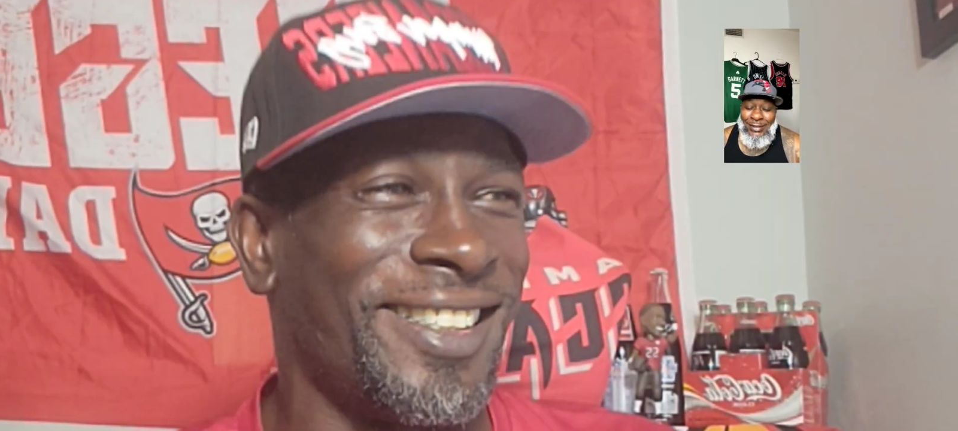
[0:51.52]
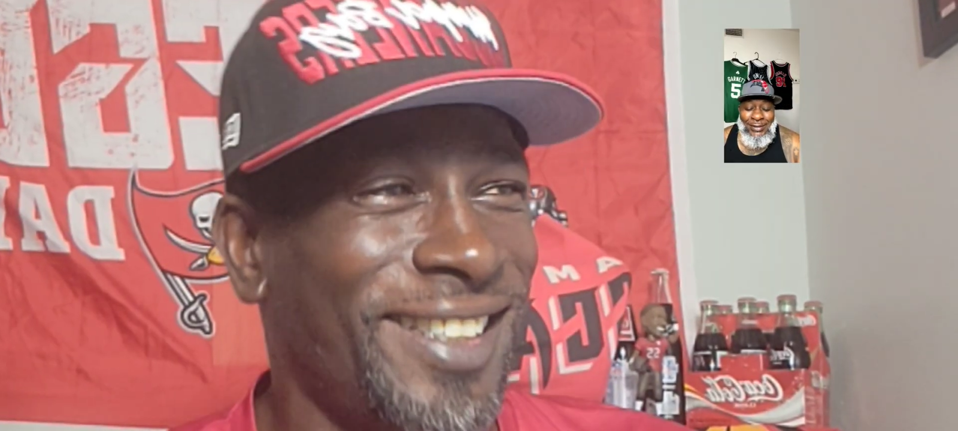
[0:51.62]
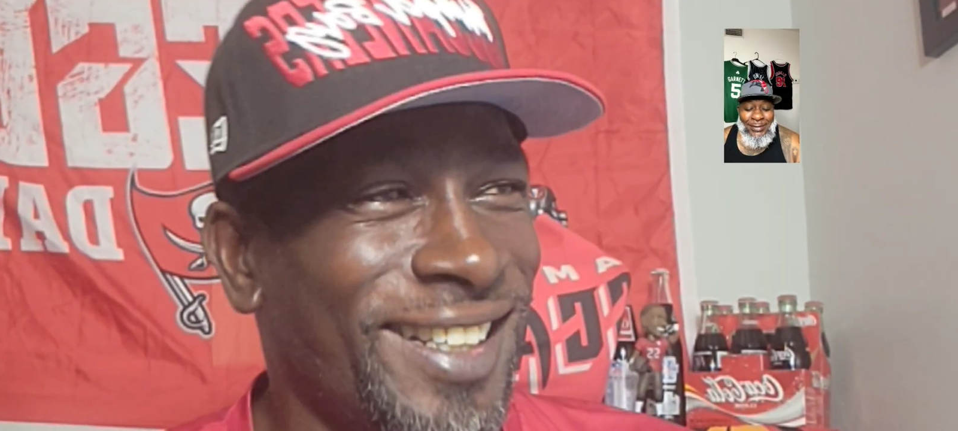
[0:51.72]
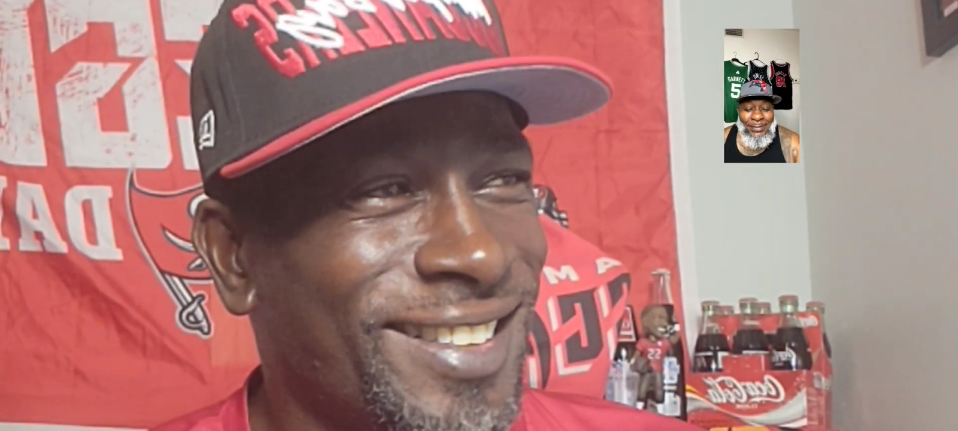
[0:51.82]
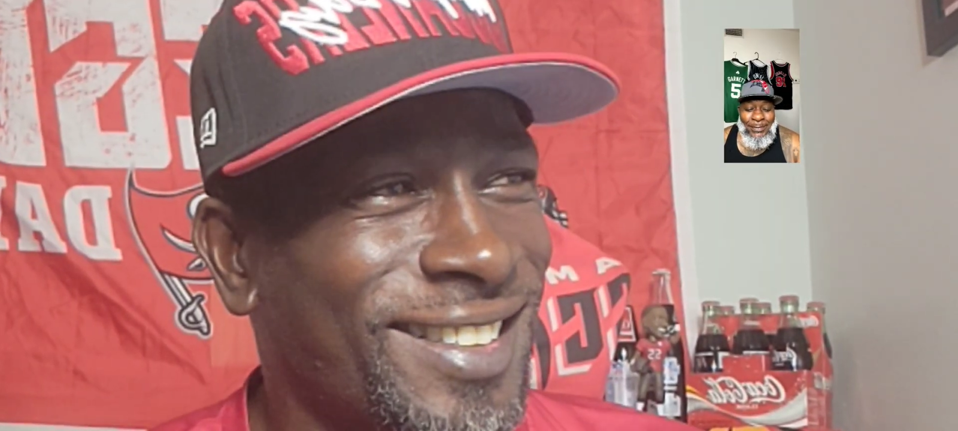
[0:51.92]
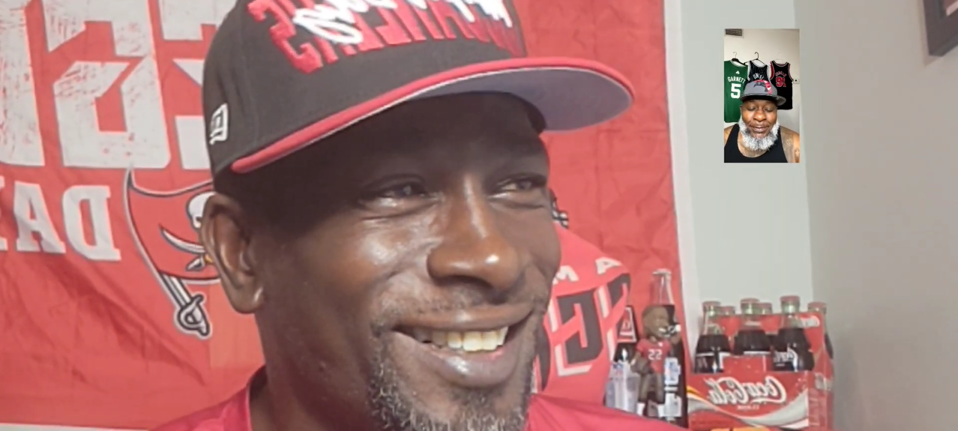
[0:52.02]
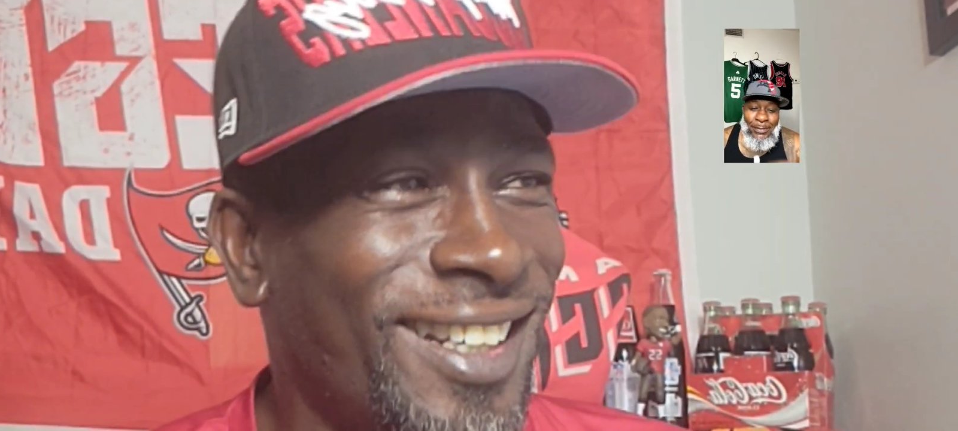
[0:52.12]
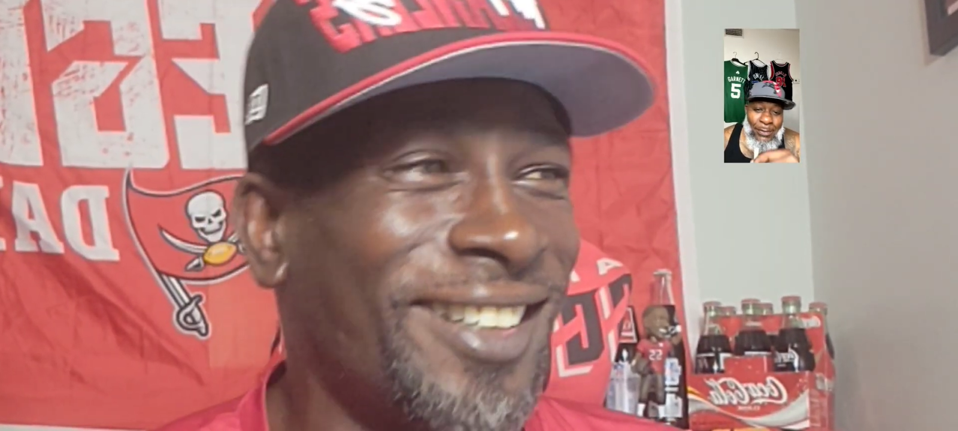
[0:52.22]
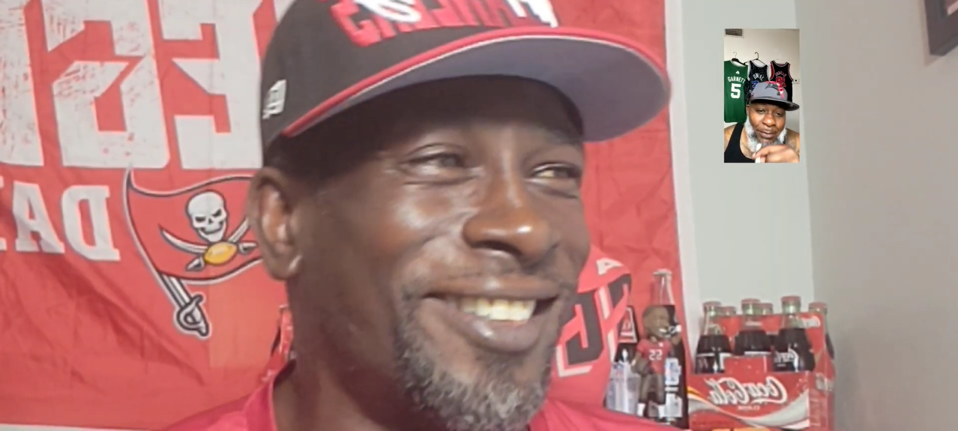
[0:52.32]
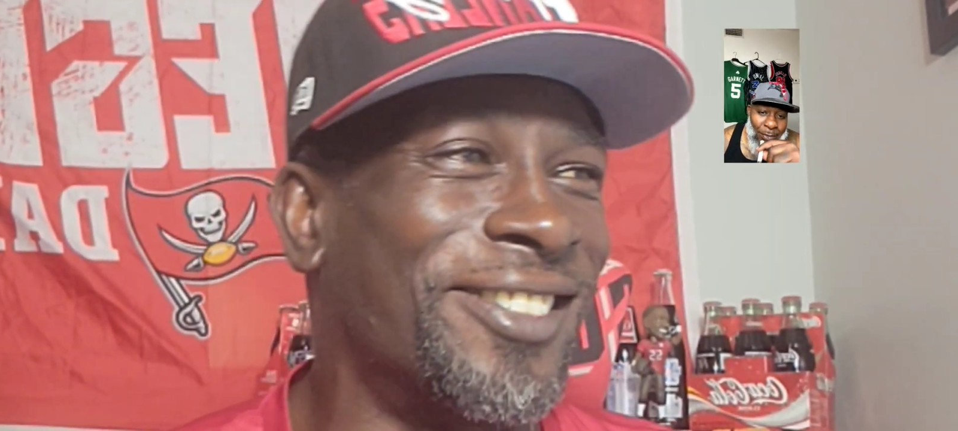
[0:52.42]
Yes, low.
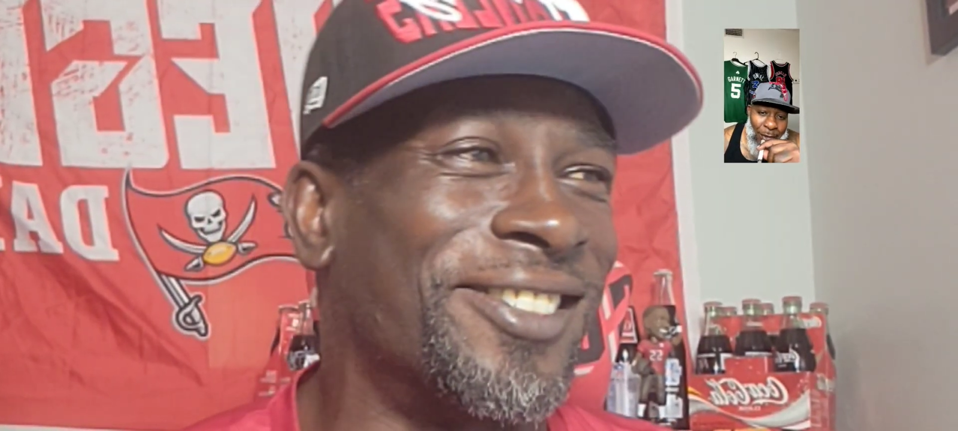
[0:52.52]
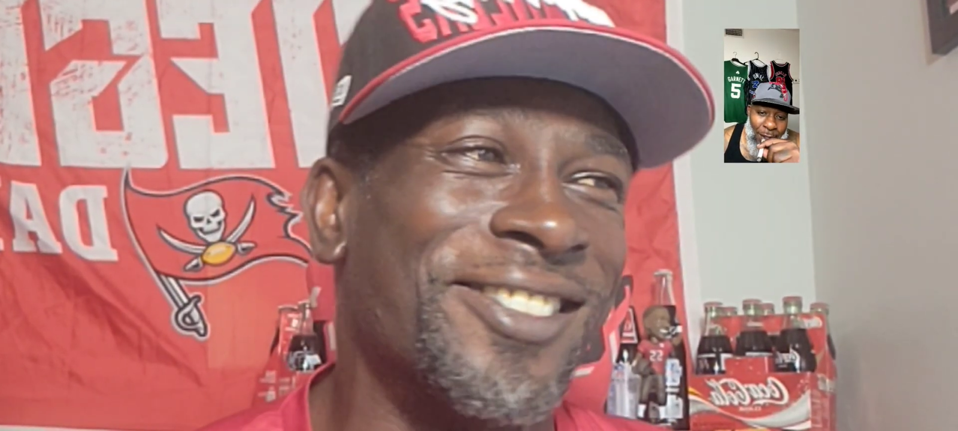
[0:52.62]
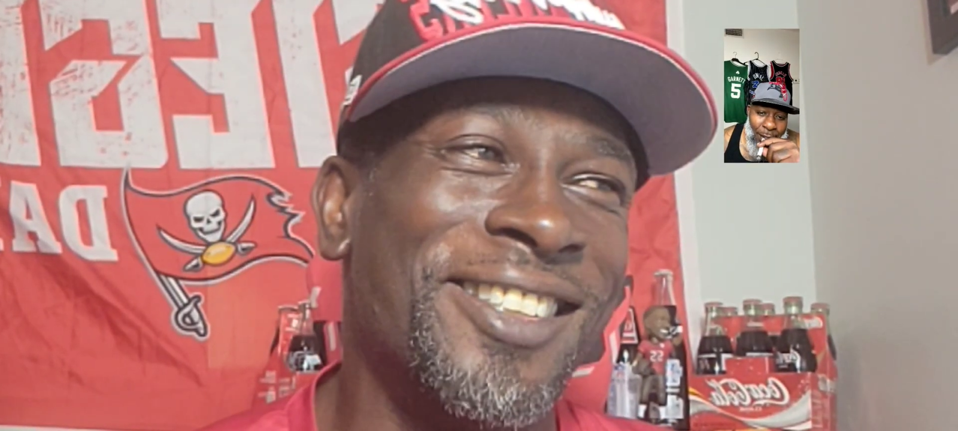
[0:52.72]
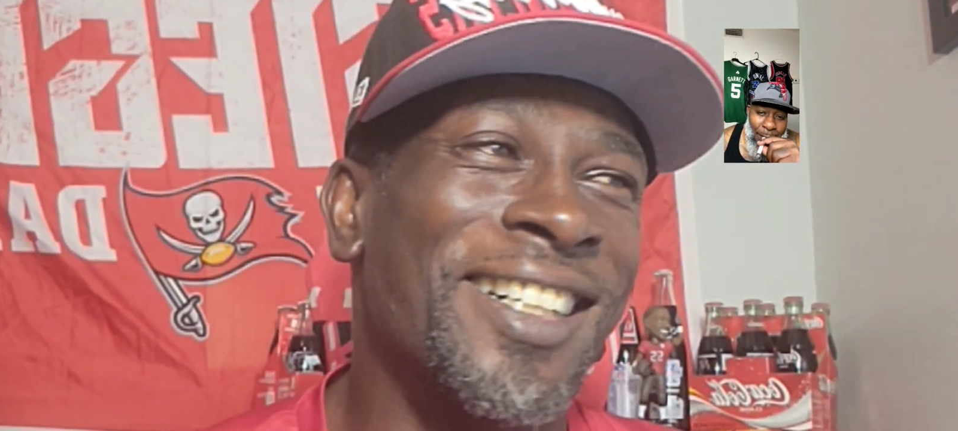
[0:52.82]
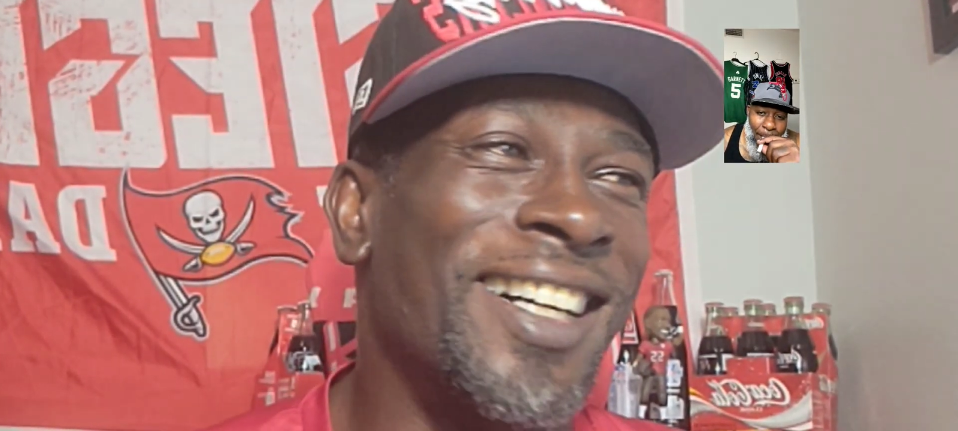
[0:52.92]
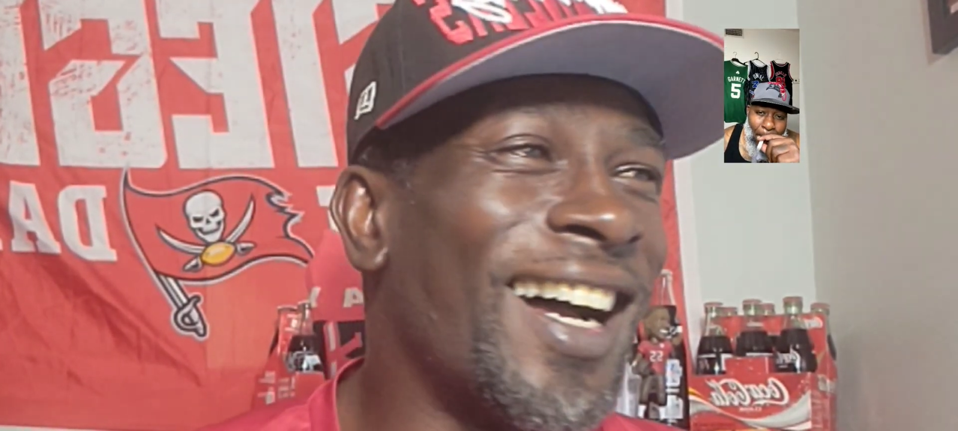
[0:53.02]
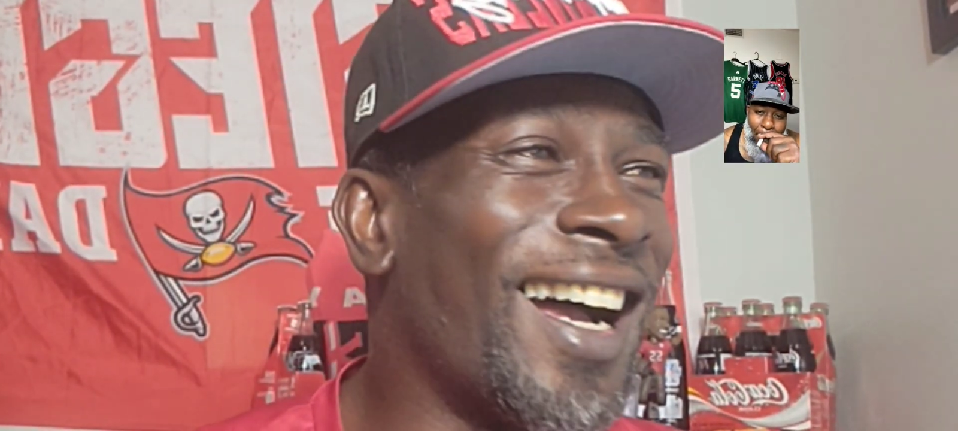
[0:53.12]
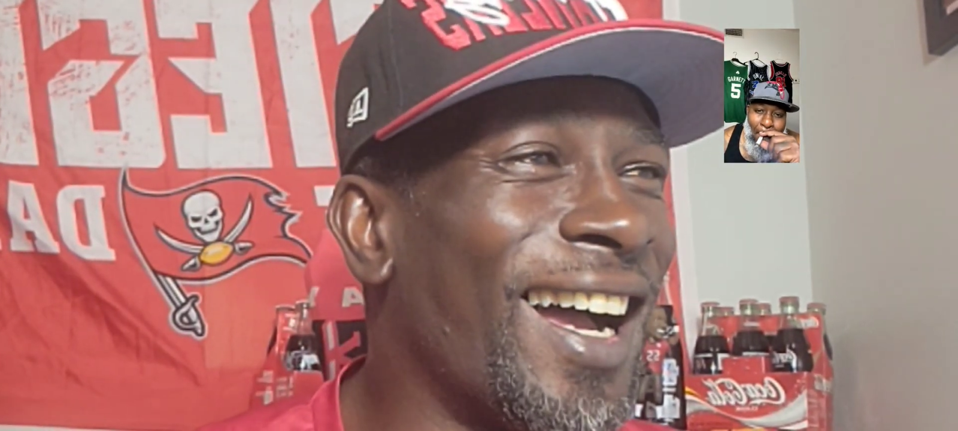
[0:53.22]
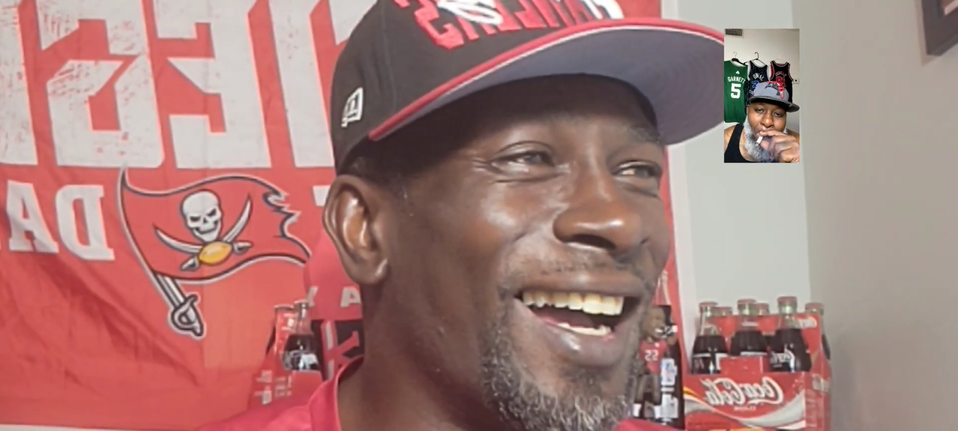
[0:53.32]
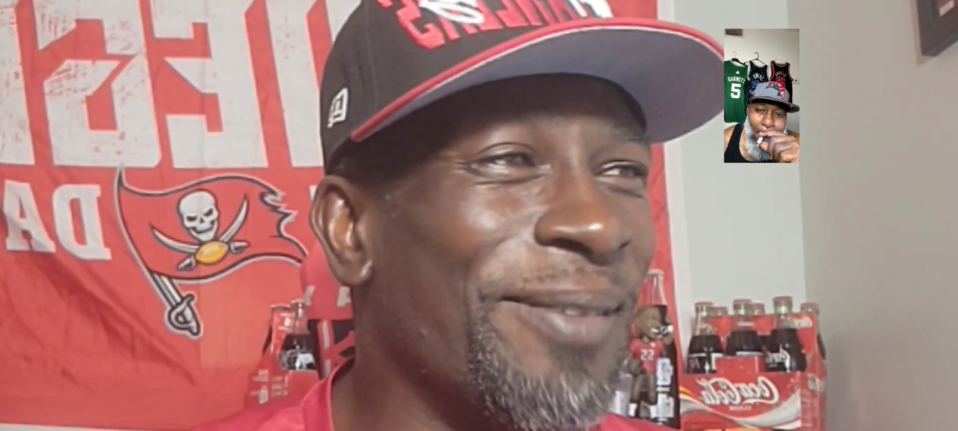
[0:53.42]
All
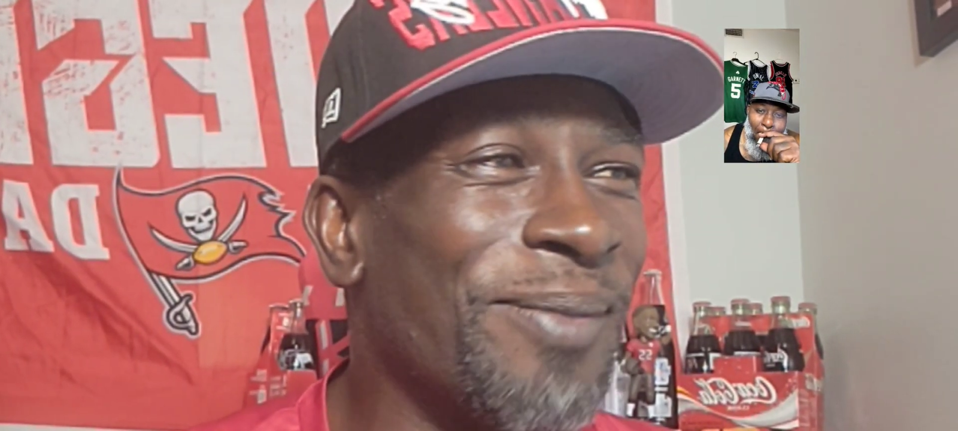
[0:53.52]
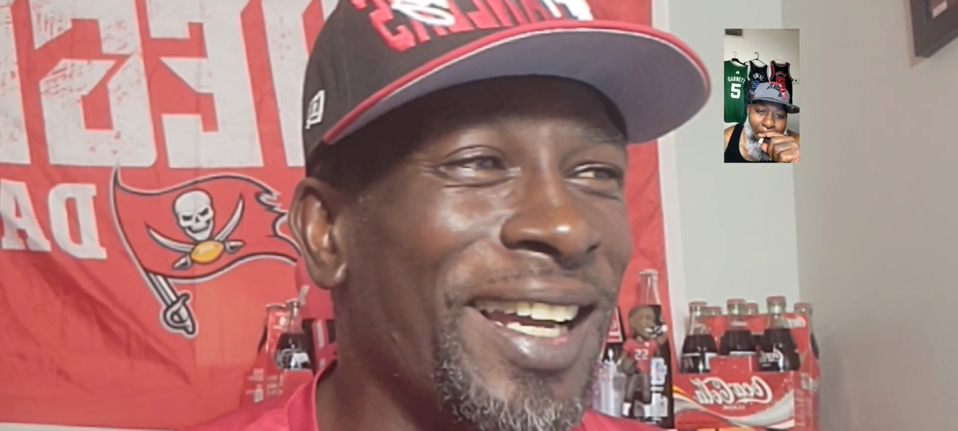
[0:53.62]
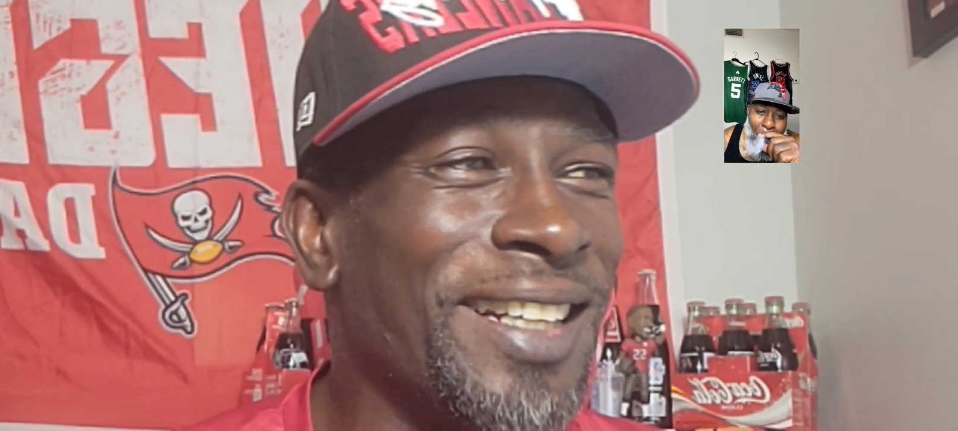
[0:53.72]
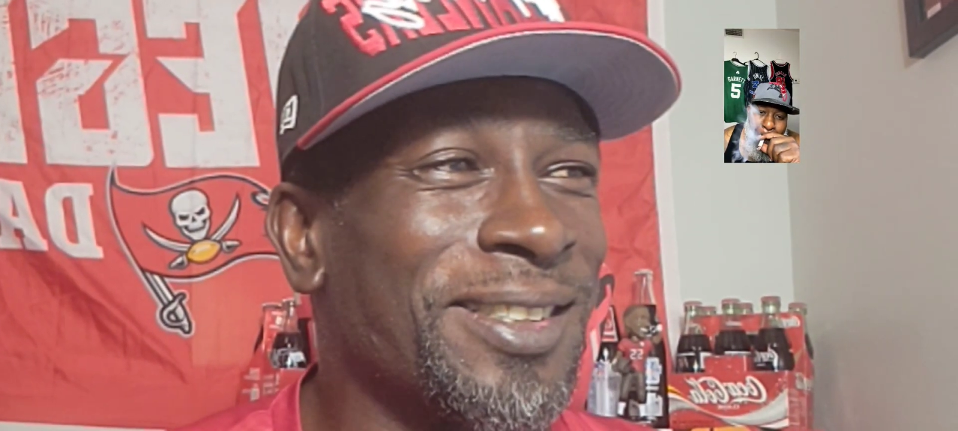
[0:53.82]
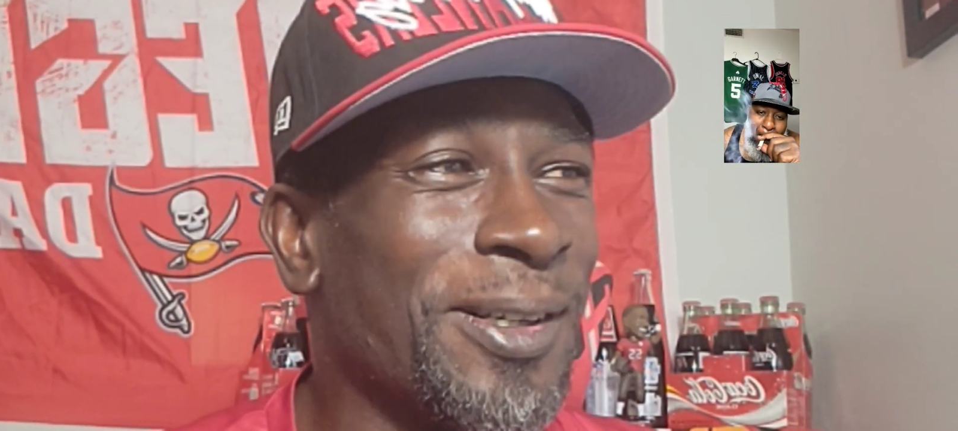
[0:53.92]
right, man.